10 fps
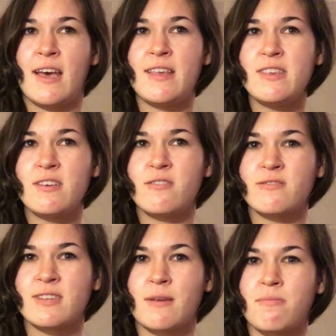I think it
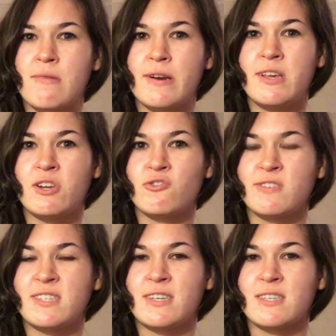looks like a pretty
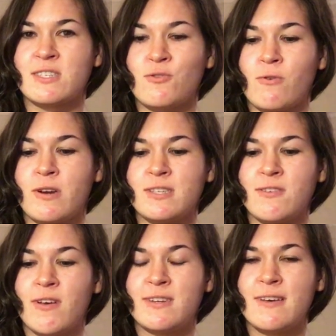interesting story,
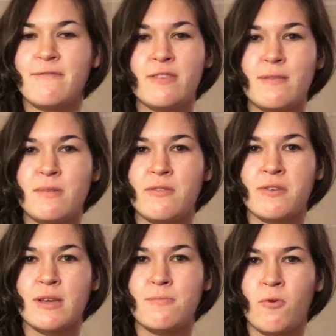so I'll definitely be
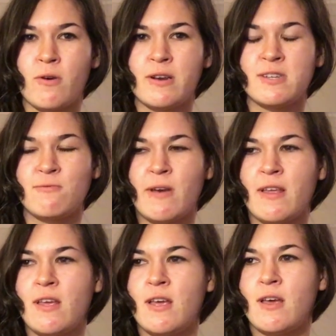looking more into
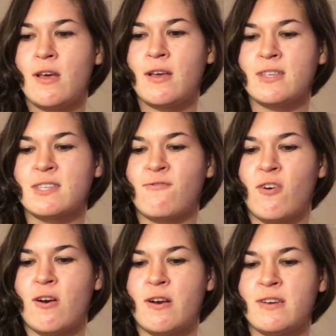it as
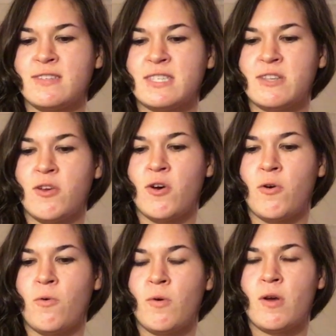far as, you
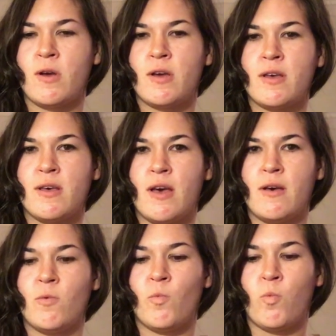know,
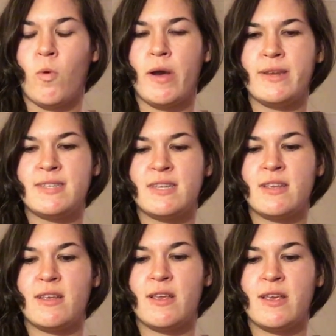what
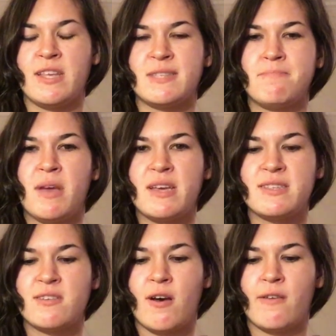it's
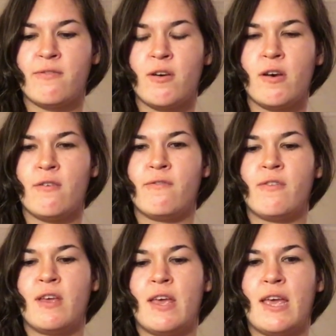based off of
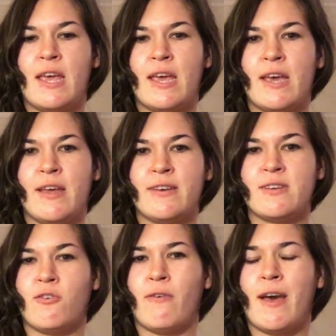and,
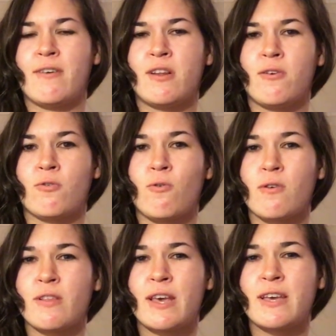you know, how that all
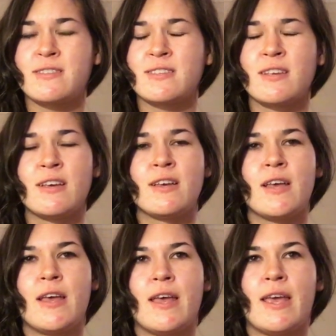correlates,
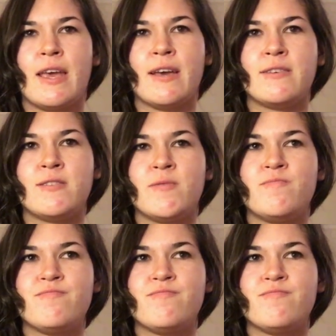and